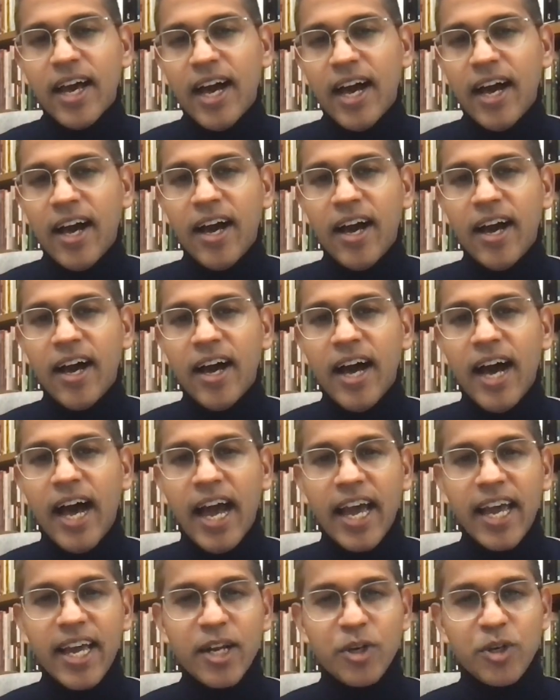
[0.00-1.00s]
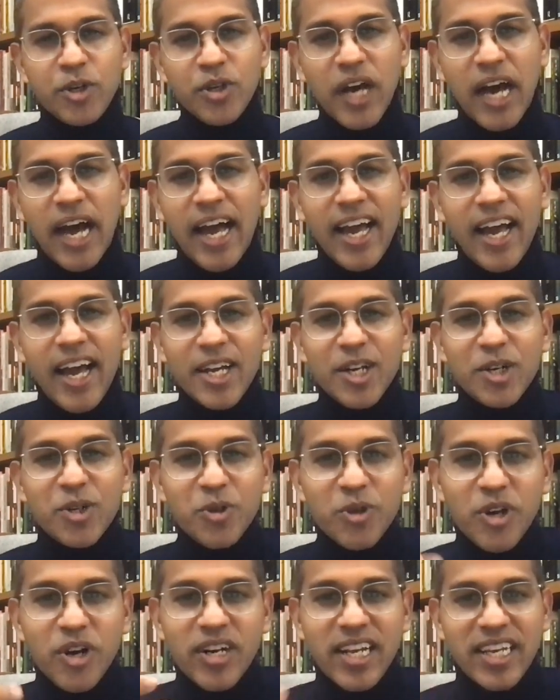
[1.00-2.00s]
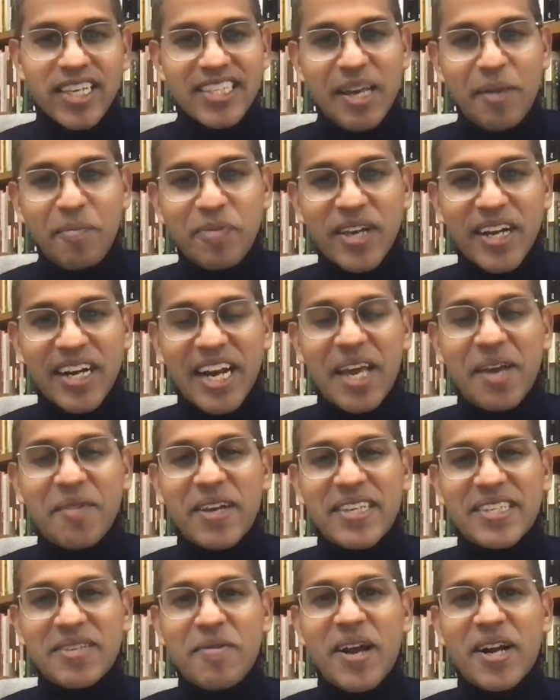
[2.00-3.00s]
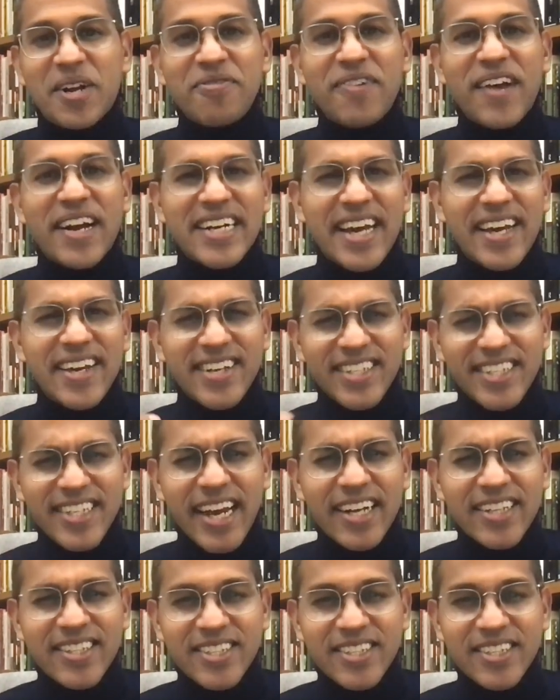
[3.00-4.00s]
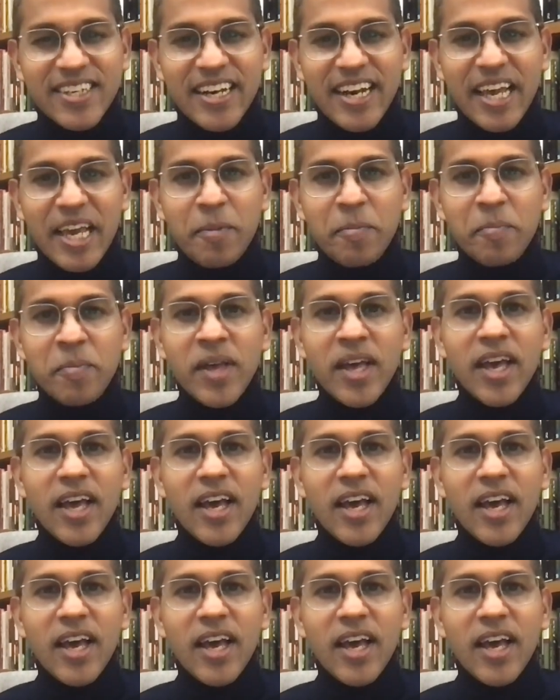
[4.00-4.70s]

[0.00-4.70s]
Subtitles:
I do not accept the claim. As a matter of fact, I reject this claim.